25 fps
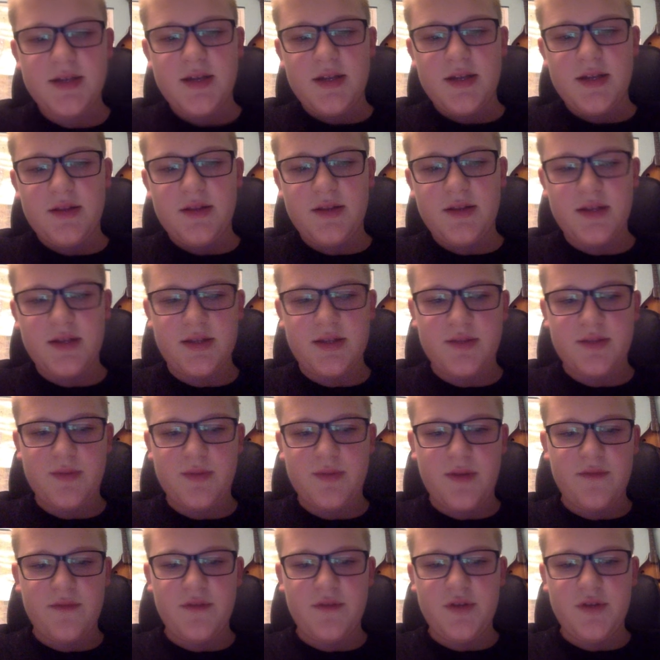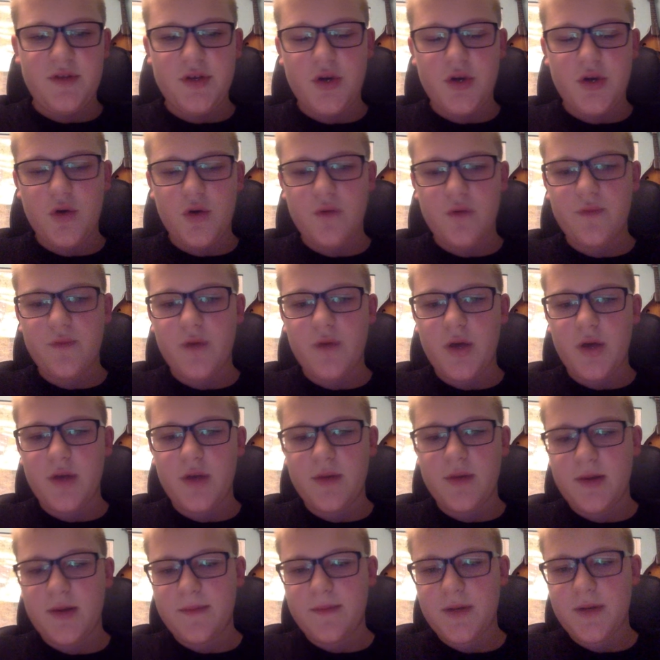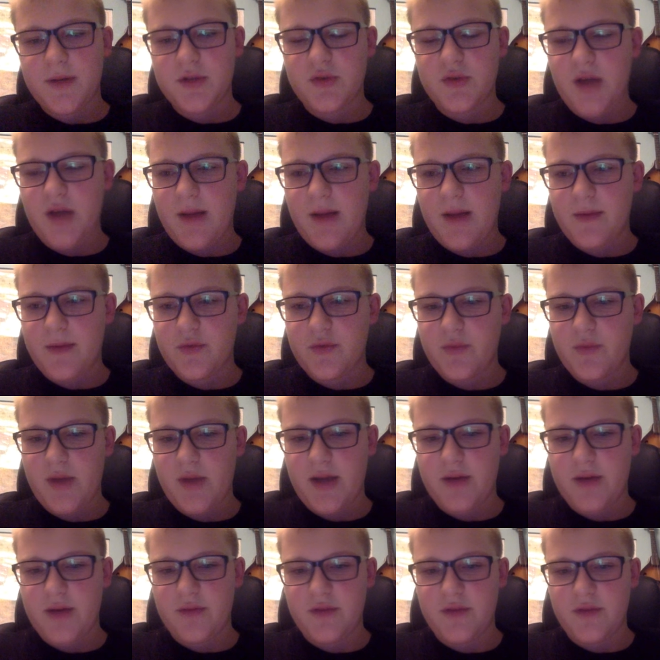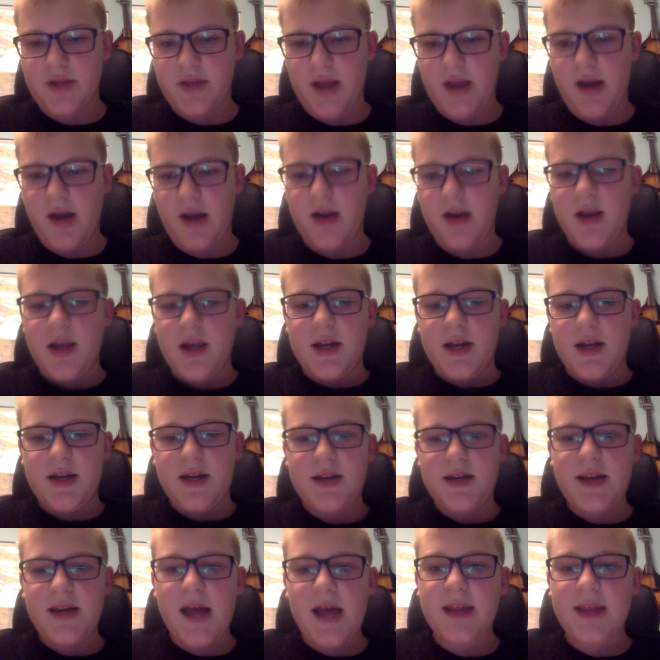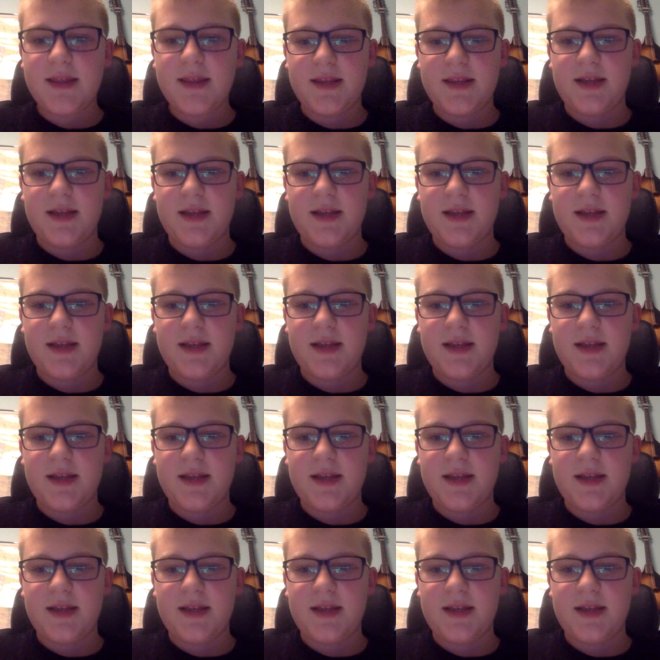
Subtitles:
look at this. We have no volume compared to how much we had over there. Nothing.